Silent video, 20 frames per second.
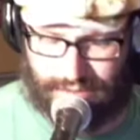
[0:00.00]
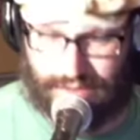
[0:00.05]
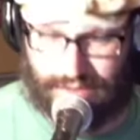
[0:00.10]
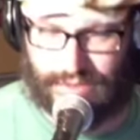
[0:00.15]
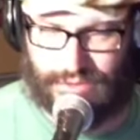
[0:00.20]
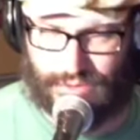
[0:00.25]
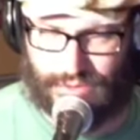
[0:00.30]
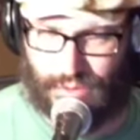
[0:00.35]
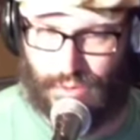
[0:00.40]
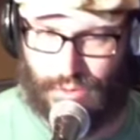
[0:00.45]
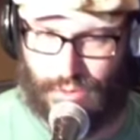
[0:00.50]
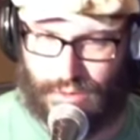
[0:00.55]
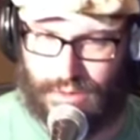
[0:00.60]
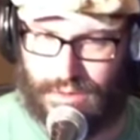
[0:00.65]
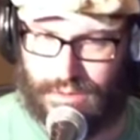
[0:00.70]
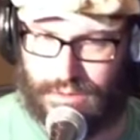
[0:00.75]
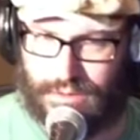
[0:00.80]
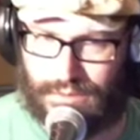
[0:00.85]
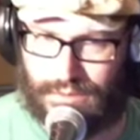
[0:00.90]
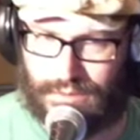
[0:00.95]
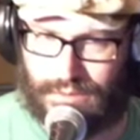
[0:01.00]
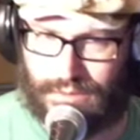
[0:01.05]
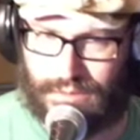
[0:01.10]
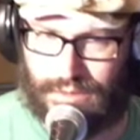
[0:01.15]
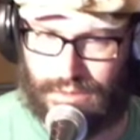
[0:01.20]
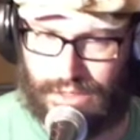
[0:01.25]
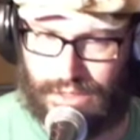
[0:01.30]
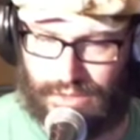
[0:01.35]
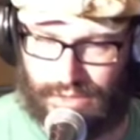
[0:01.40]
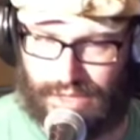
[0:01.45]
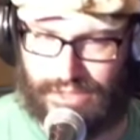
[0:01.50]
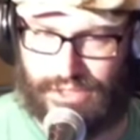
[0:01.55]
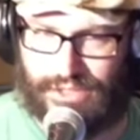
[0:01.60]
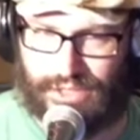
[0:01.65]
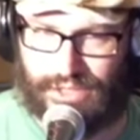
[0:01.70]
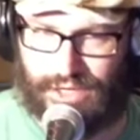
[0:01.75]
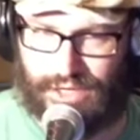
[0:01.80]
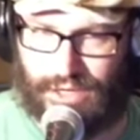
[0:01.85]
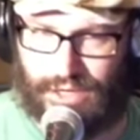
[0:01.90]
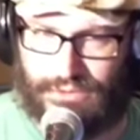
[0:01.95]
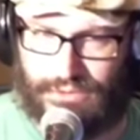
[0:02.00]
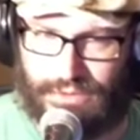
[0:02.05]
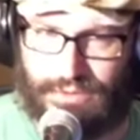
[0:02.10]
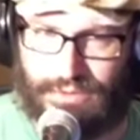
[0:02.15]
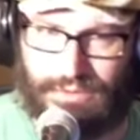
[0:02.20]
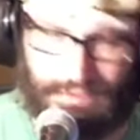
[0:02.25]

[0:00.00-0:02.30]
a store? Yeah, you can actually go to.